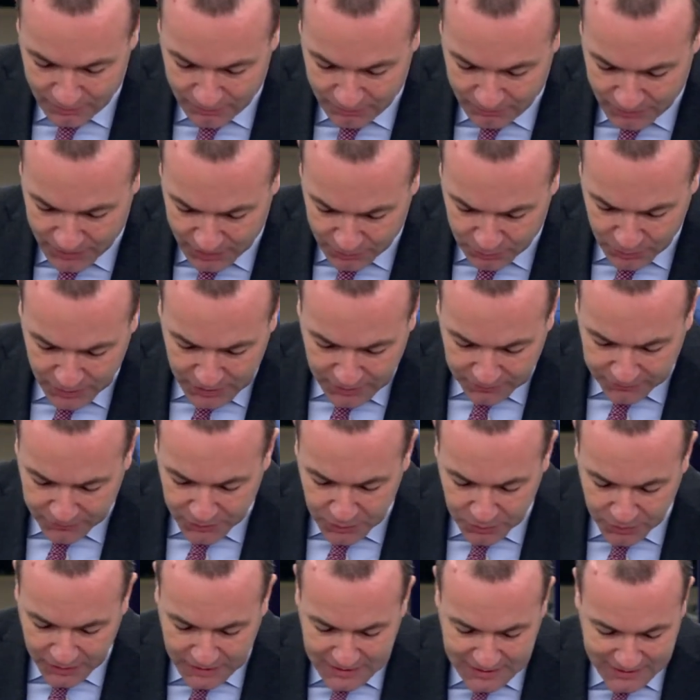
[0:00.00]
with only a
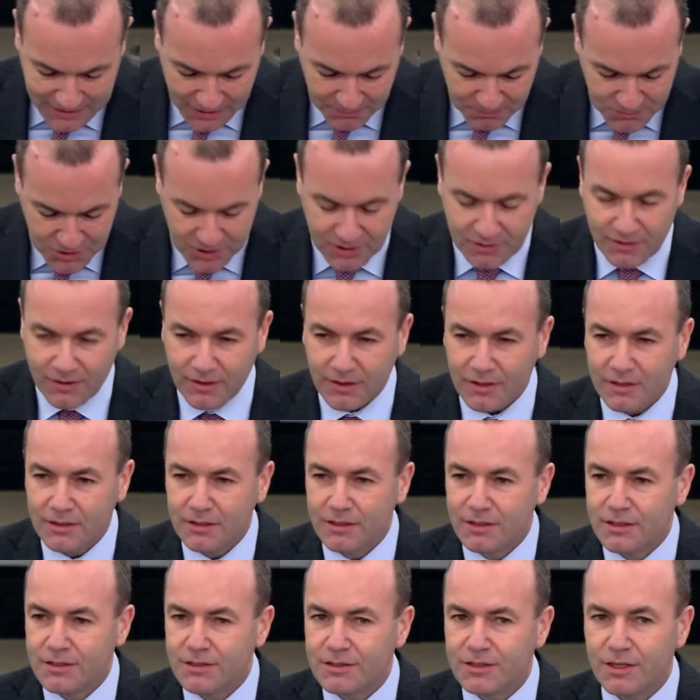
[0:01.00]
few exemptions,
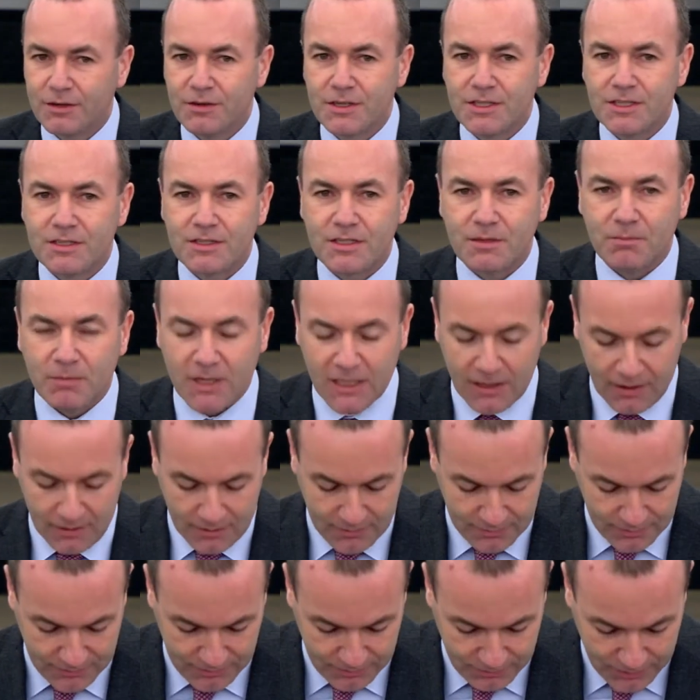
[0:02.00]
there is in the middle
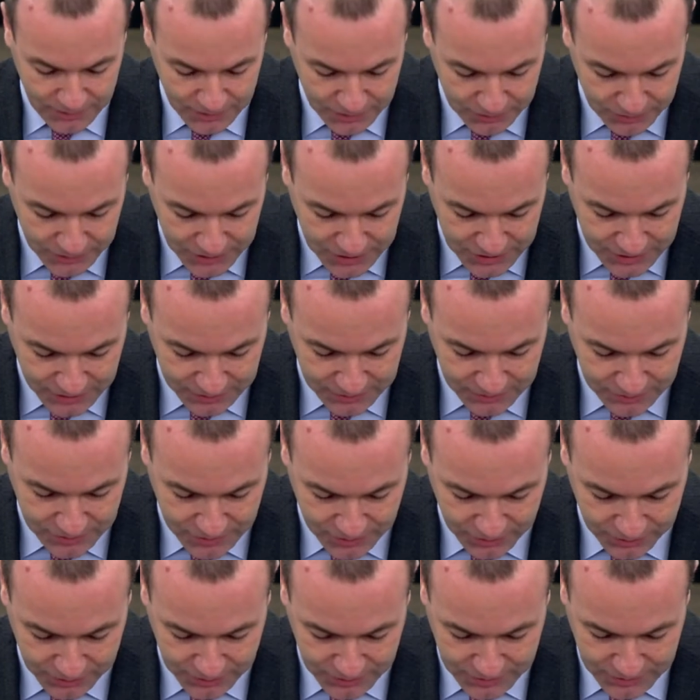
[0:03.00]
a Christian
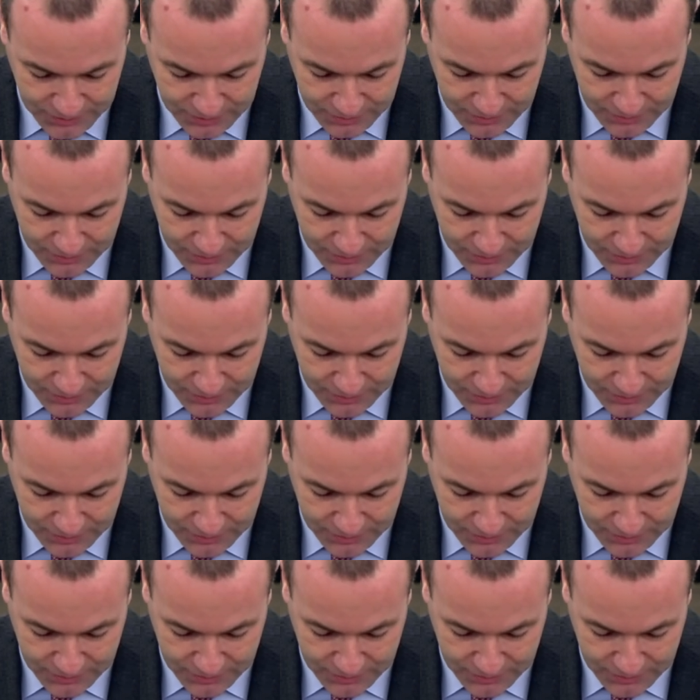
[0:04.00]
church.